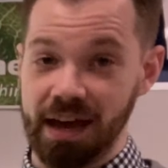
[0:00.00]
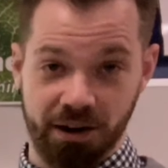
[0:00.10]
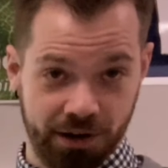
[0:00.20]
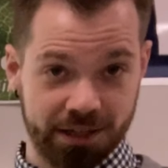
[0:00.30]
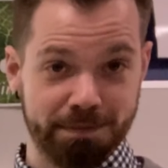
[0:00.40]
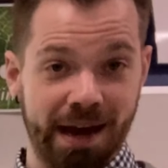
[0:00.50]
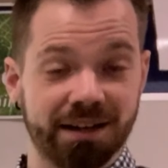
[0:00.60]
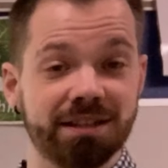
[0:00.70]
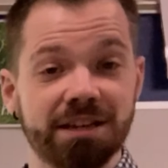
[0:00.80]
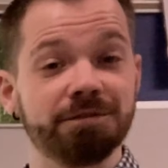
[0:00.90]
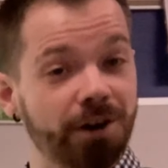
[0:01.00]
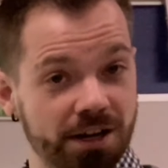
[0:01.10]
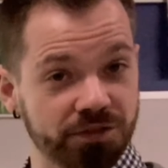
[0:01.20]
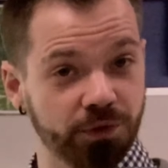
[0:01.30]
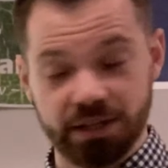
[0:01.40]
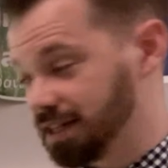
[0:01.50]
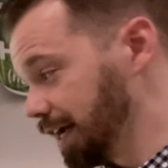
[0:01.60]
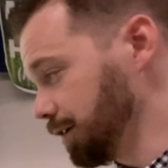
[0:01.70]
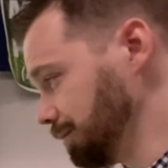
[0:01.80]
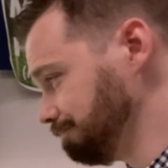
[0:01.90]
That harkens back to the phosphorus
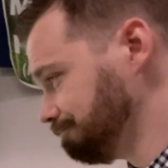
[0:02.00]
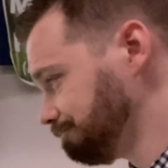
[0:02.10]
cycle.